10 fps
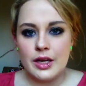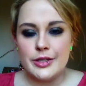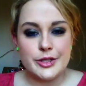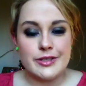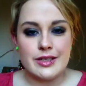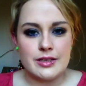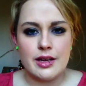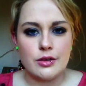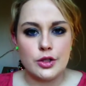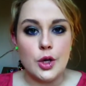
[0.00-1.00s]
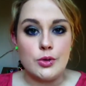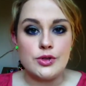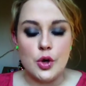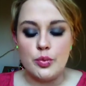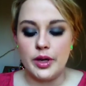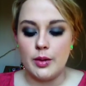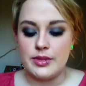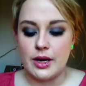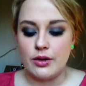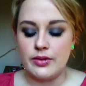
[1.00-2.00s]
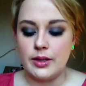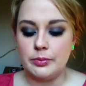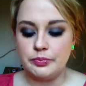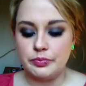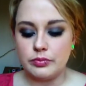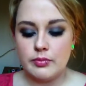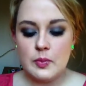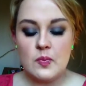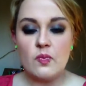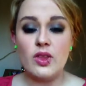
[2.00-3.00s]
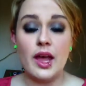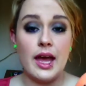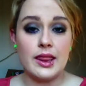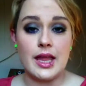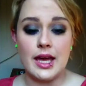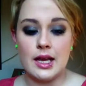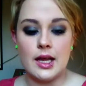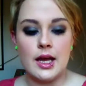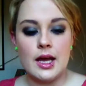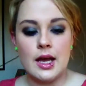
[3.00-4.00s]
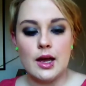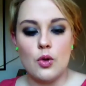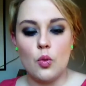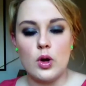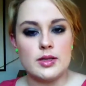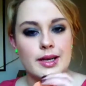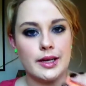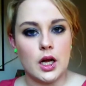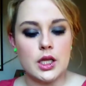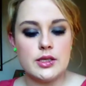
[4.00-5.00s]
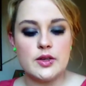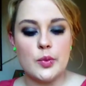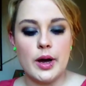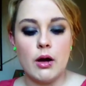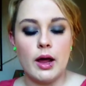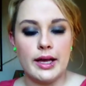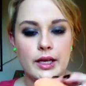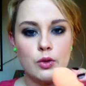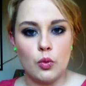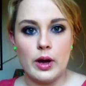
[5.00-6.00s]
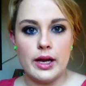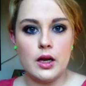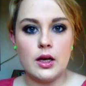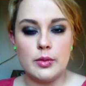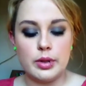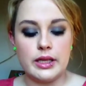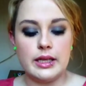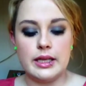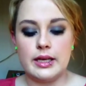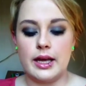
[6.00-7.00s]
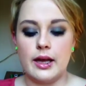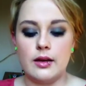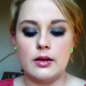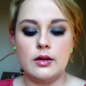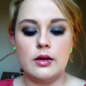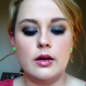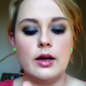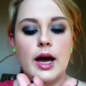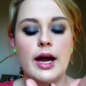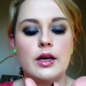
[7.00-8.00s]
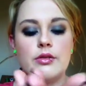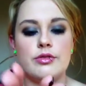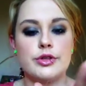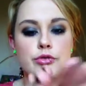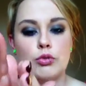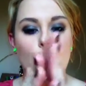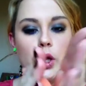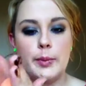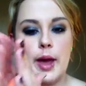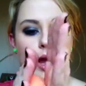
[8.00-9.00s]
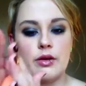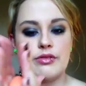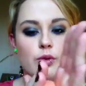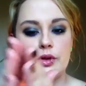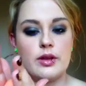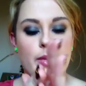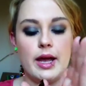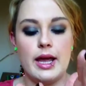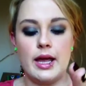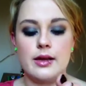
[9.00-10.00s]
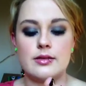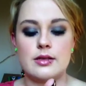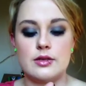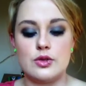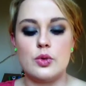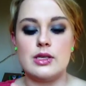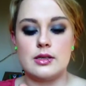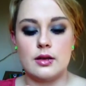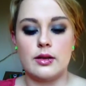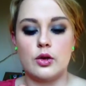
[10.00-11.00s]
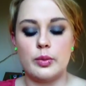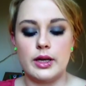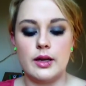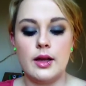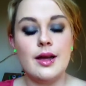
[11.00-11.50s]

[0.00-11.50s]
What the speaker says: Just until no soap comes out of it. And then once I get all the soap out, I get it wet completely again, kind of just roll it back and forth in my hands and squeeze it a little bit,